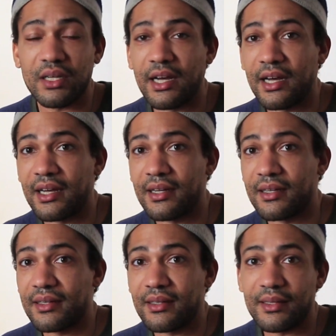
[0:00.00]

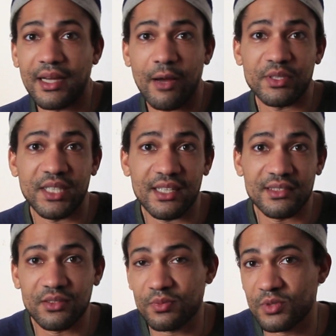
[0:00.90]
I would say
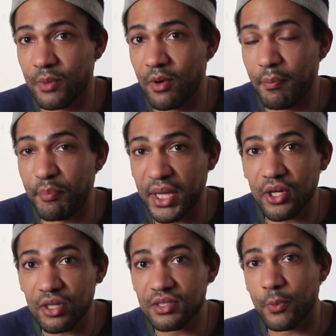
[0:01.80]
it's somewhat
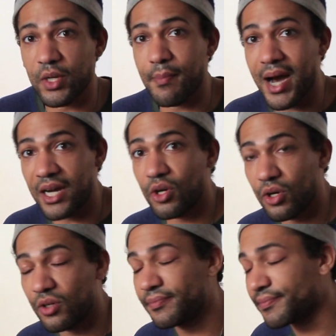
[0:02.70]
bitter, somewhat
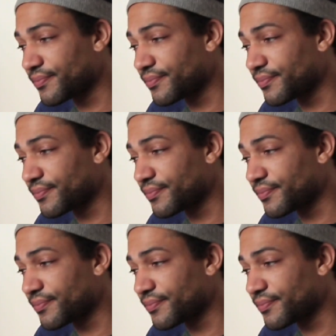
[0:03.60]
amargo.